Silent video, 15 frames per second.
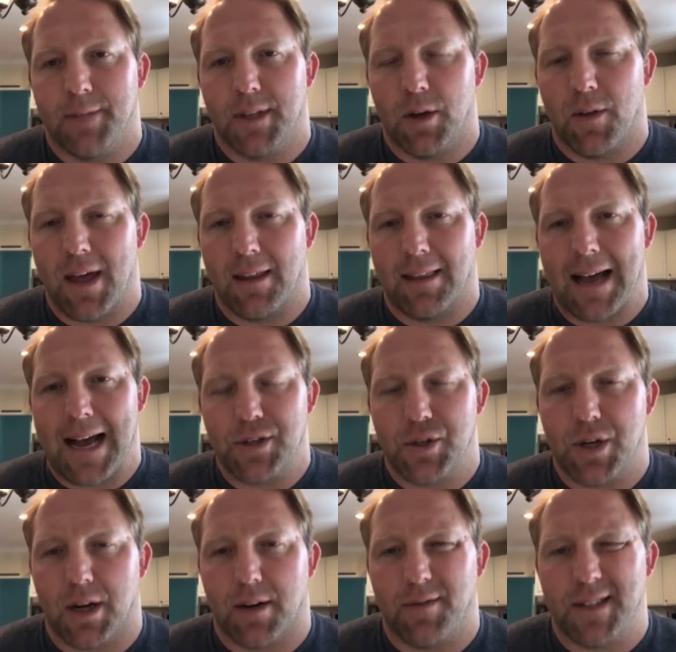you know, that
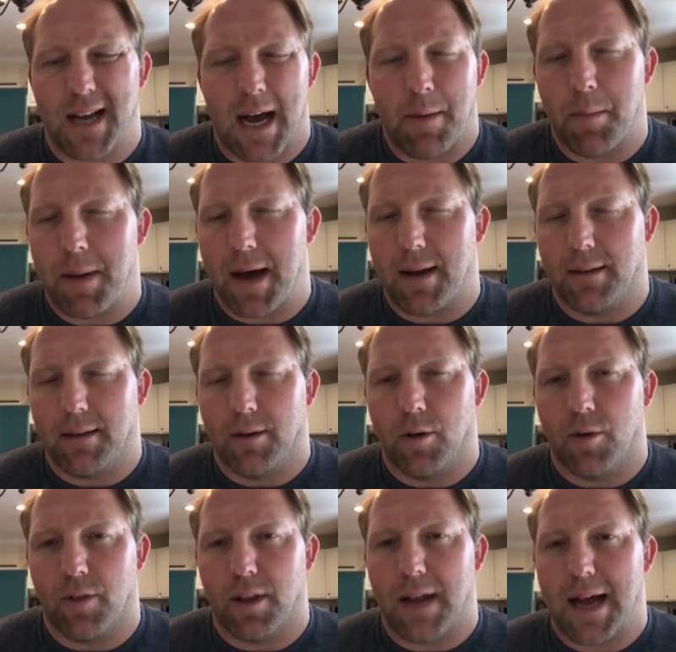last chunk of time, about a
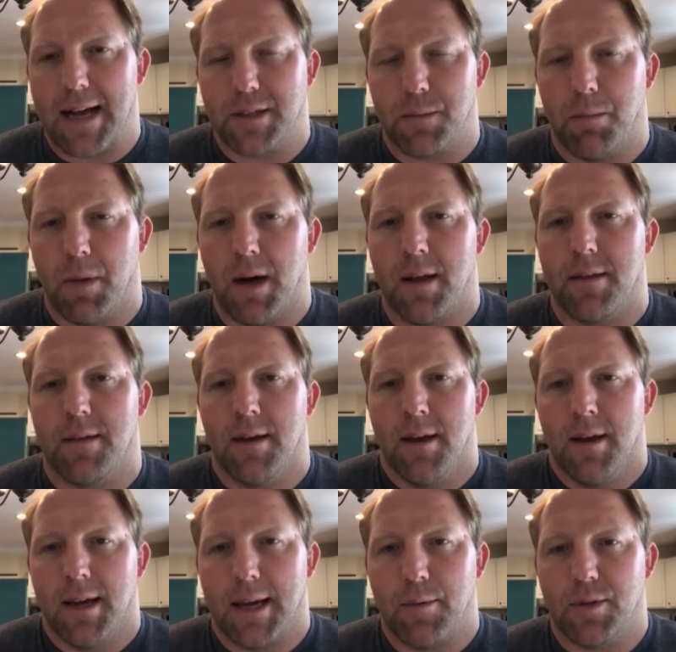little over the last month,
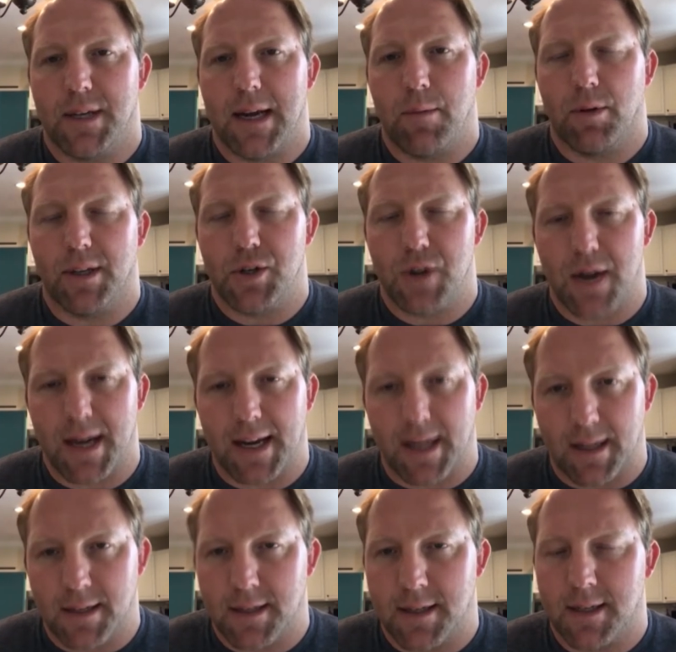he was able to train
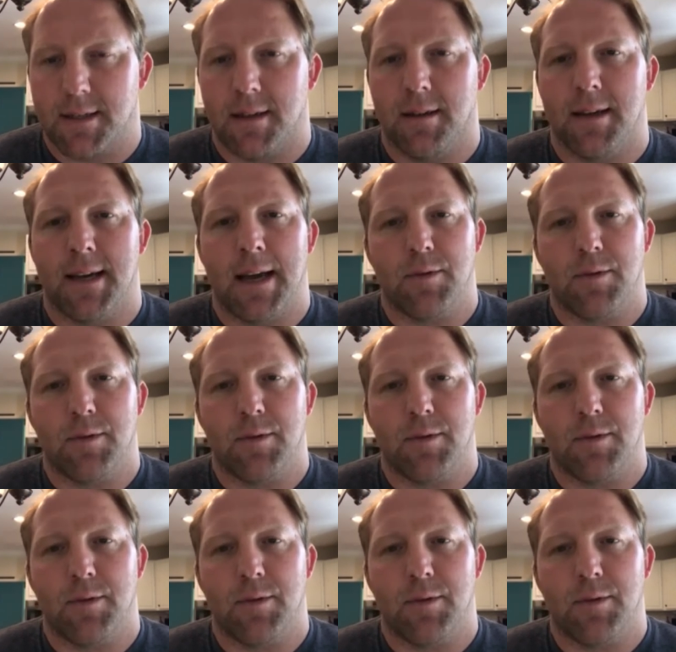consistently.